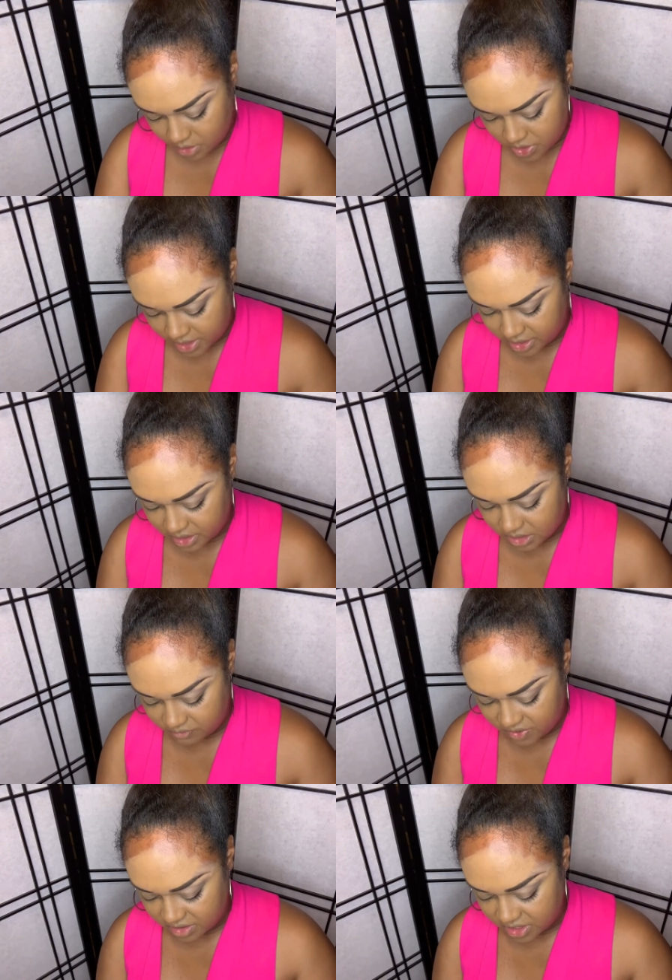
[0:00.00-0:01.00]
so I can get some
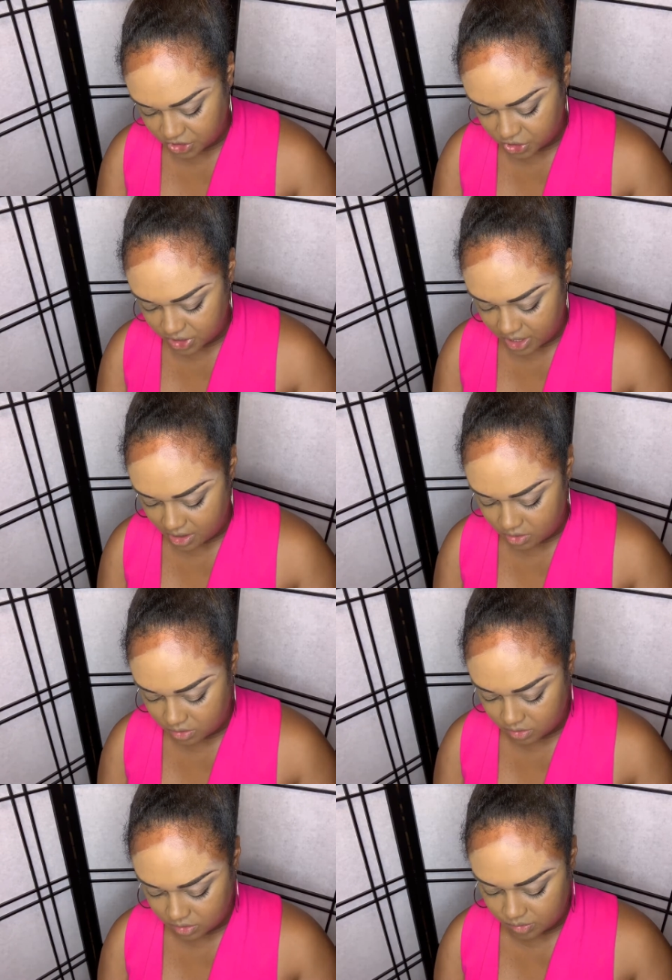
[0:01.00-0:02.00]
foundation out.
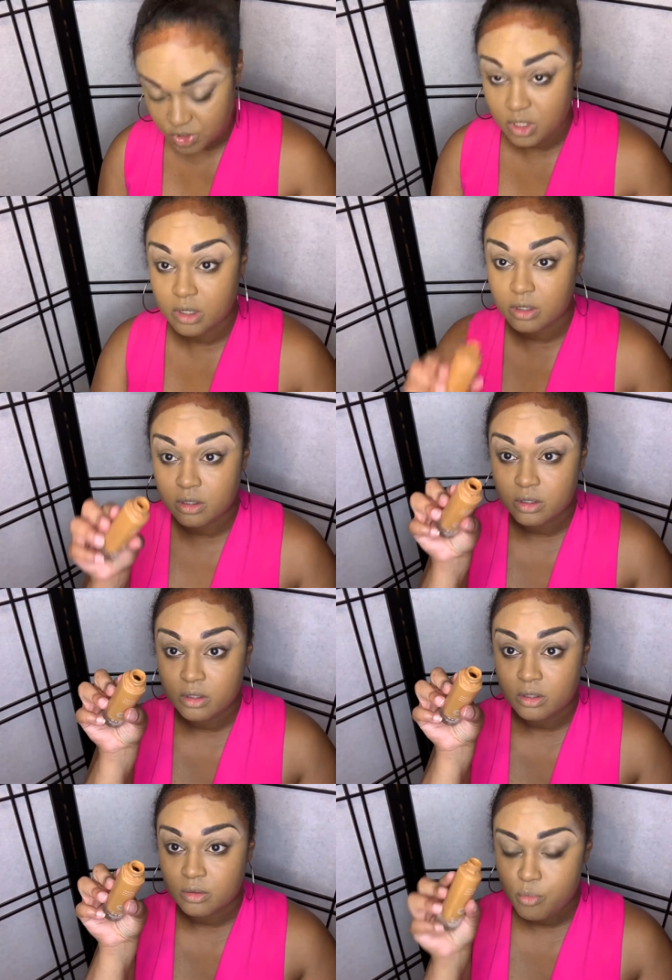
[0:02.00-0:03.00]
I'm just gonna
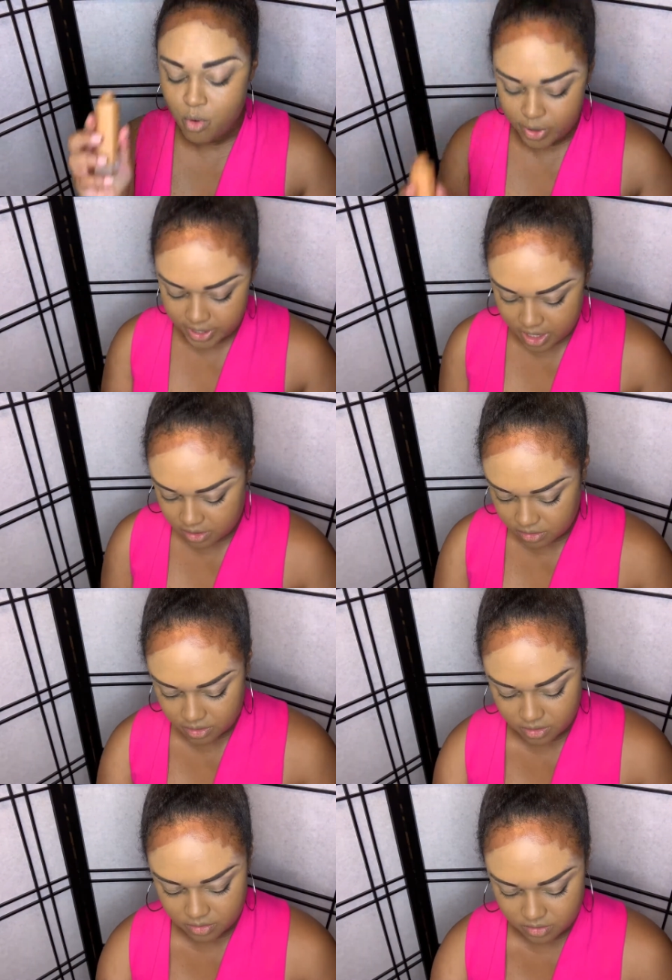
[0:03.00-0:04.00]
pour it out.
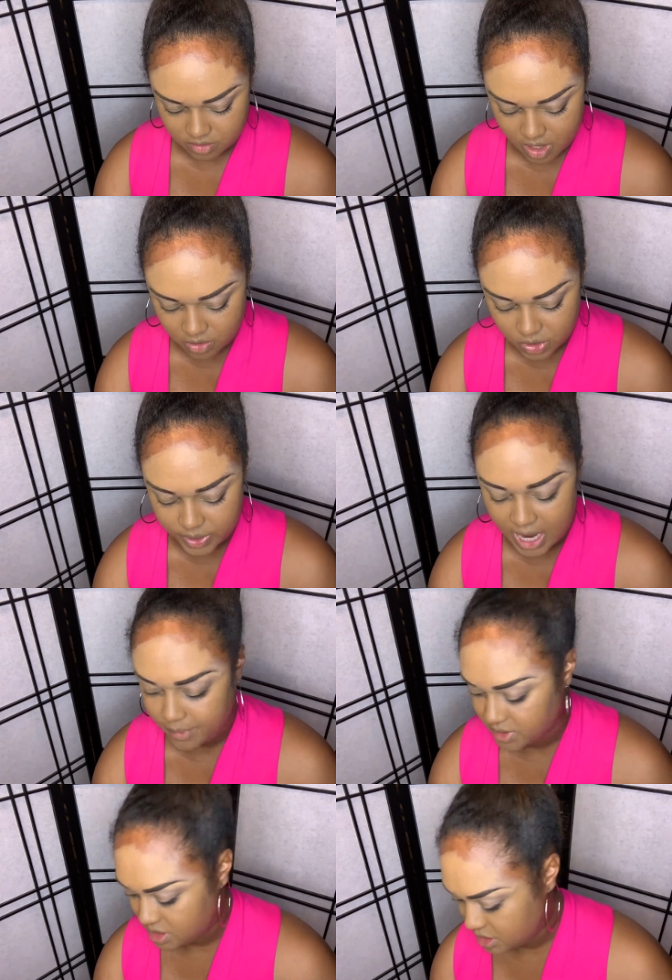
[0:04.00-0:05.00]
I don't know what
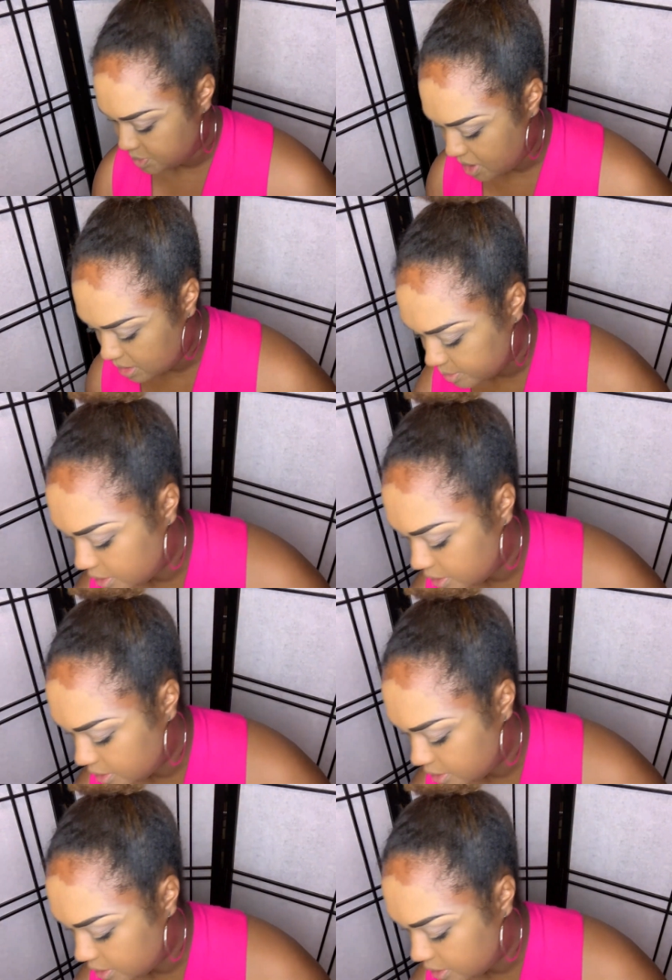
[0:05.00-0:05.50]
happened to this pump,